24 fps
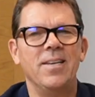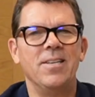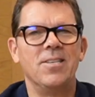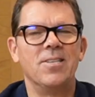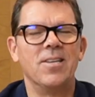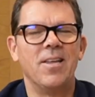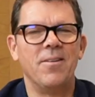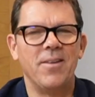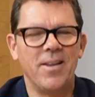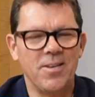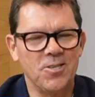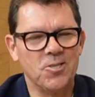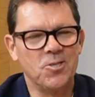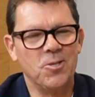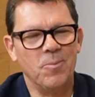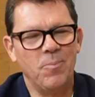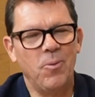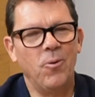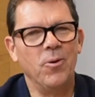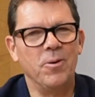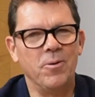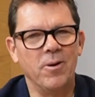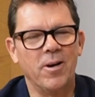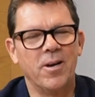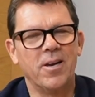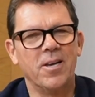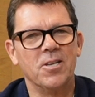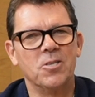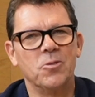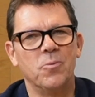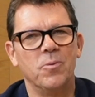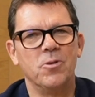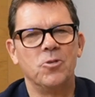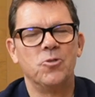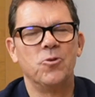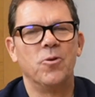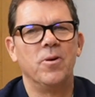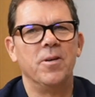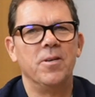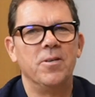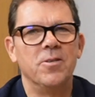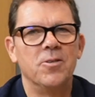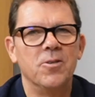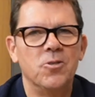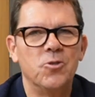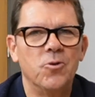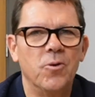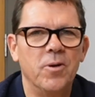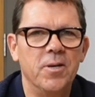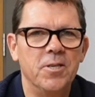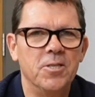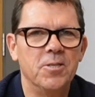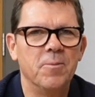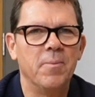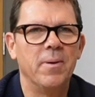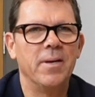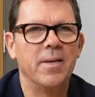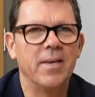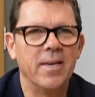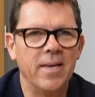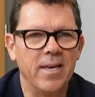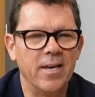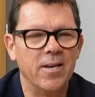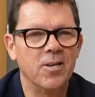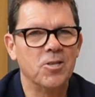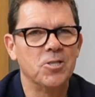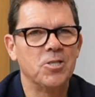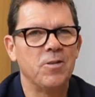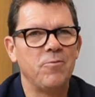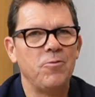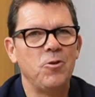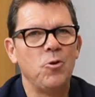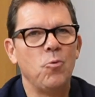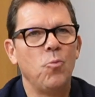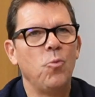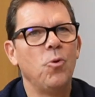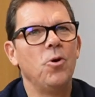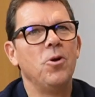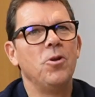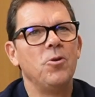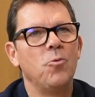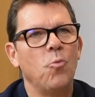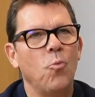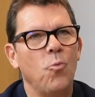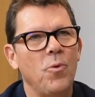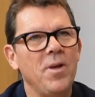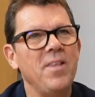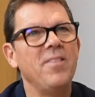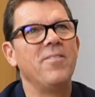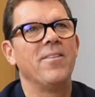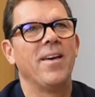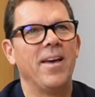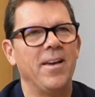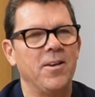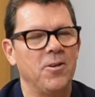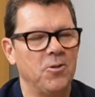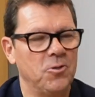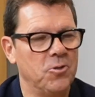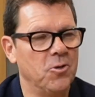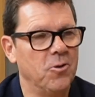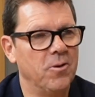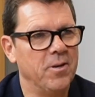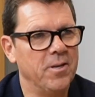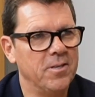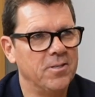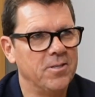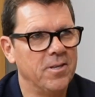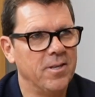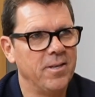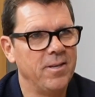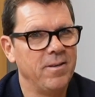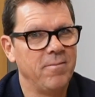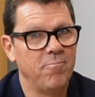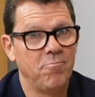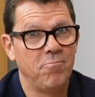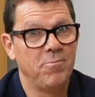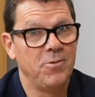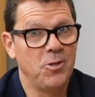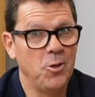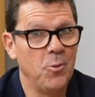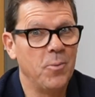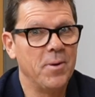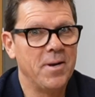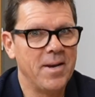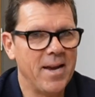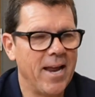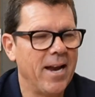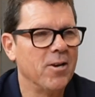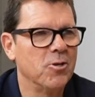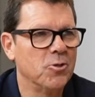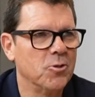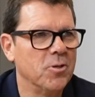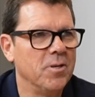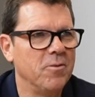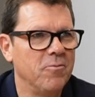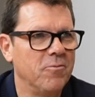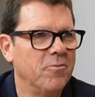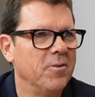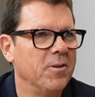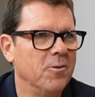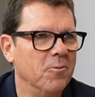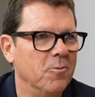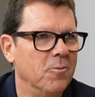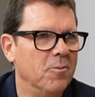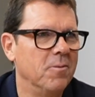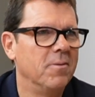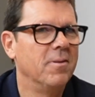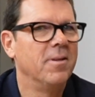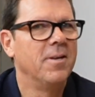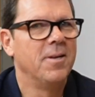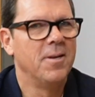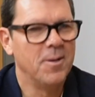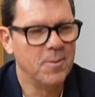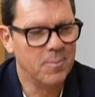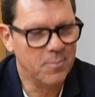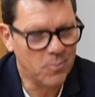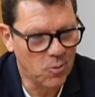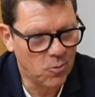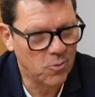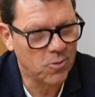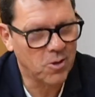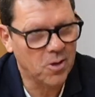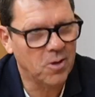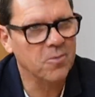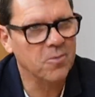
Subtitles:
And that's the point I guess we're trying to make here. Because if you weren't with anxiety, you would naturally feel more